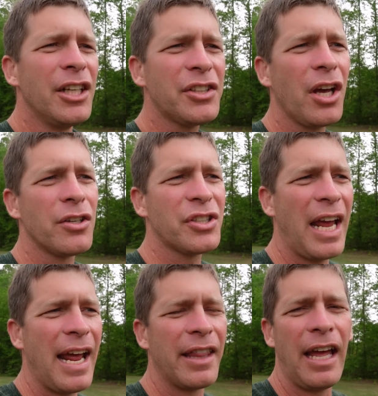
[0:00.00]
just
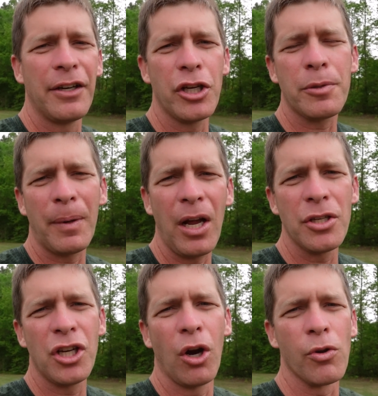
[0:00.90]
understand that just
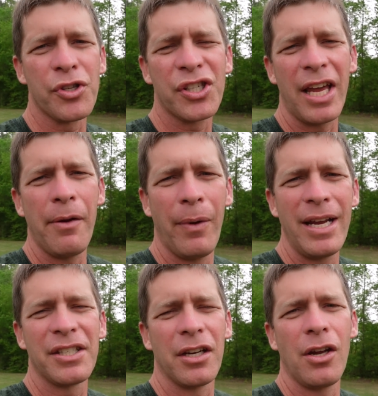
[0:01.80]
because you don't see
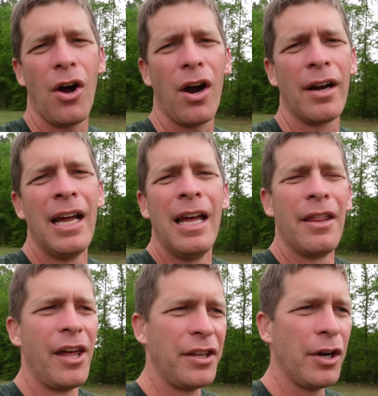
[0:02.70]
weeds in the yard,
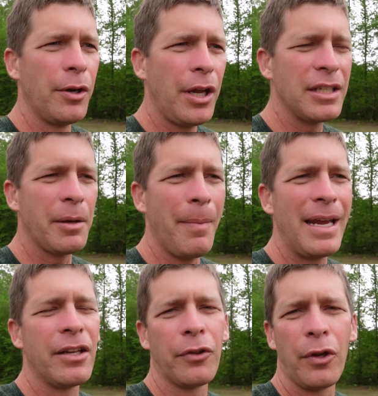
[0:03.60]
that doesn't
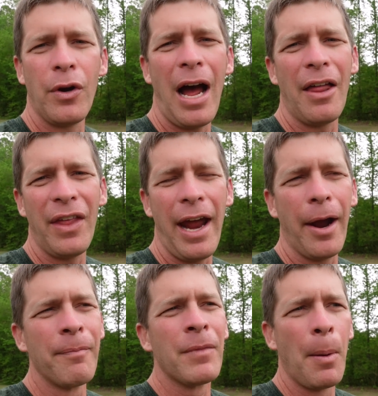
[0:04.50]
mean that they're not
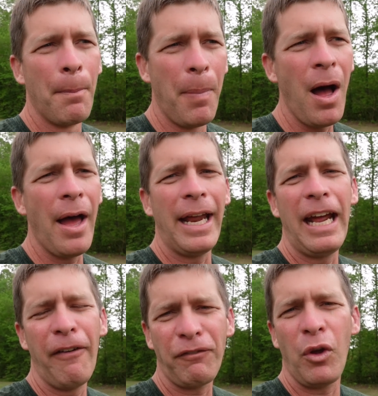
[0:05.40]
there. But
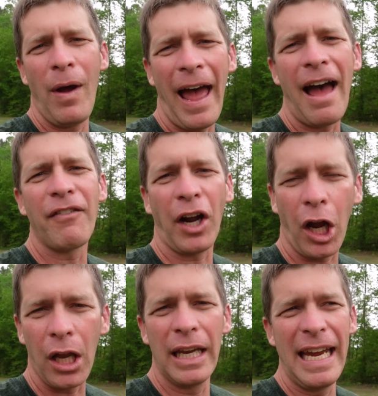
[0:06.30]
if you have a
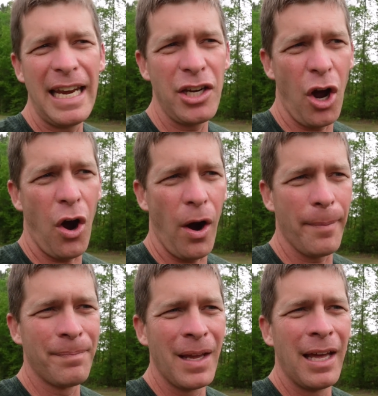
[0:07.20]
clean
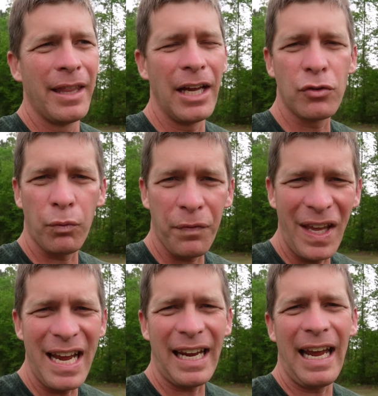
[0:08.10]
yard that's
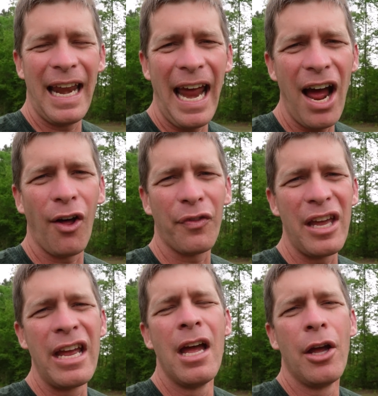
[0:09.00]
thick and
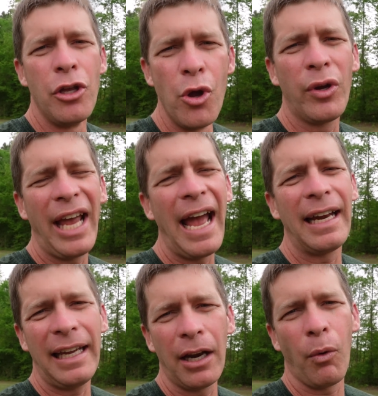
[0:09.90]
healthy, you
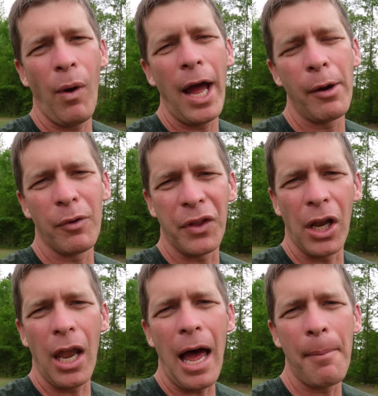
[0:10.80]
can get away with a
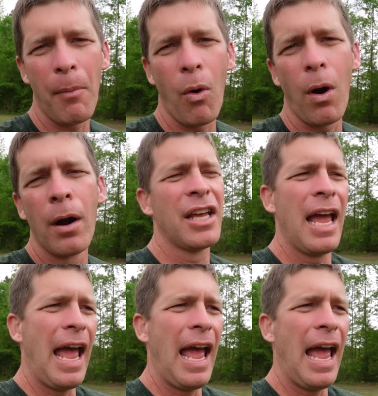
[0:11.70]
lot more